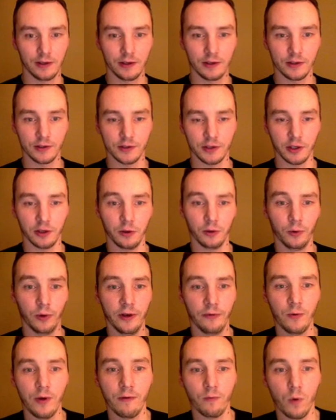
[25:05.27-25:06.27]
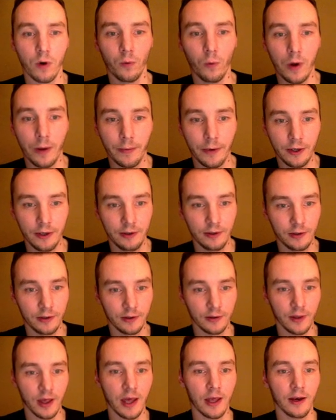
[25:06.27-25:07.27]
So if we have one weapon,
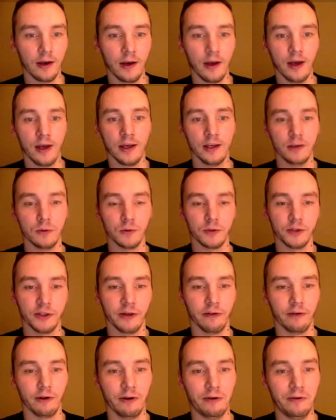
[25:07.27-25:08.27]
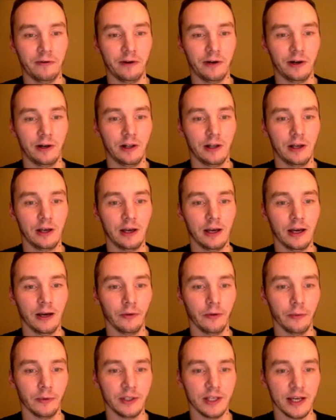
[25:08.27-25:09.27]
then i equals 0, and
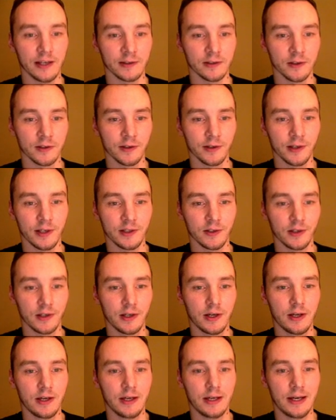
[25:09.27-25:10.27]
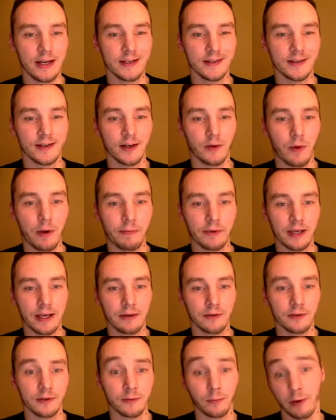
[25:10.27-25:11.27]
then we test, is, is i less than our weapon
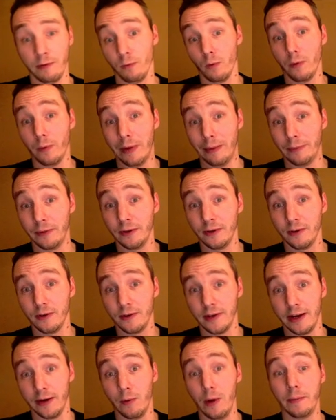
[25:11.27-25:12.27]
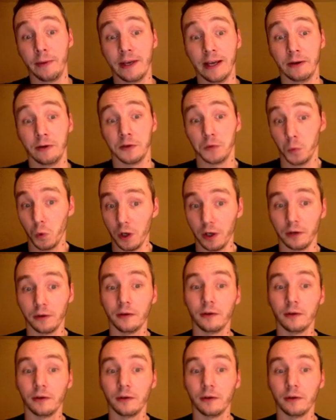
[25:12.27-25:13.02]
count? If we have one weapon, then our weapon count is 1.